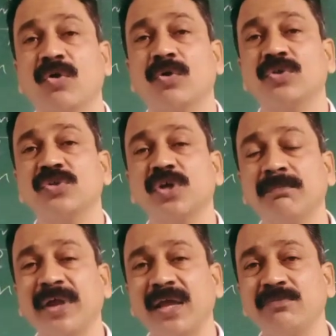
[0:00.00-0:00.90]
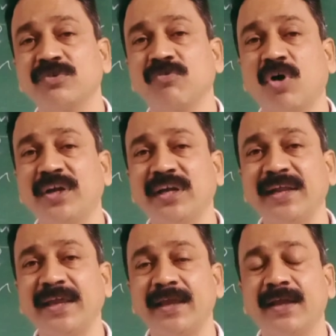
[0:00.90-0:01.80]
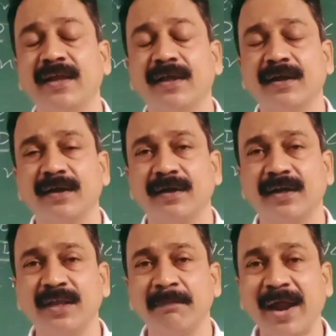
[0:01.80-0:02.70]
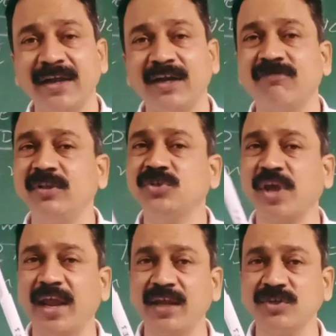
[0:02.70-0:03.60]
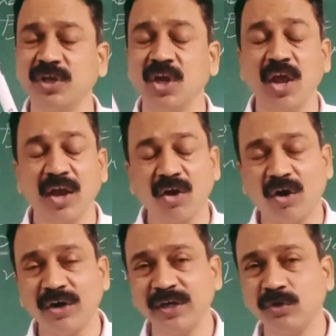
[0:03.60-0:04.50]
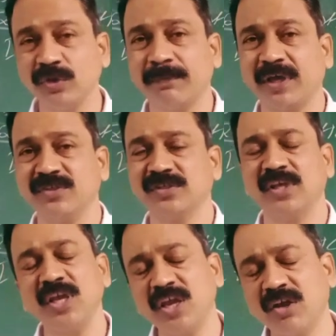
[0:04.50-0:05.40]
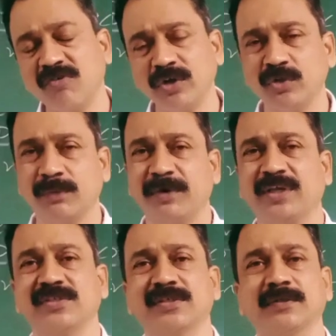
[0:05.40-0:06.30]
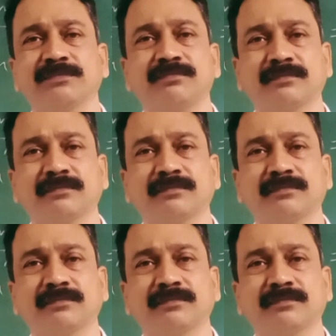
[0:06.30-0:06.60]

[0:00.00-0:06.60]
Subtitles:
Sometimes quantity demanded will change according to the price, equal to the price.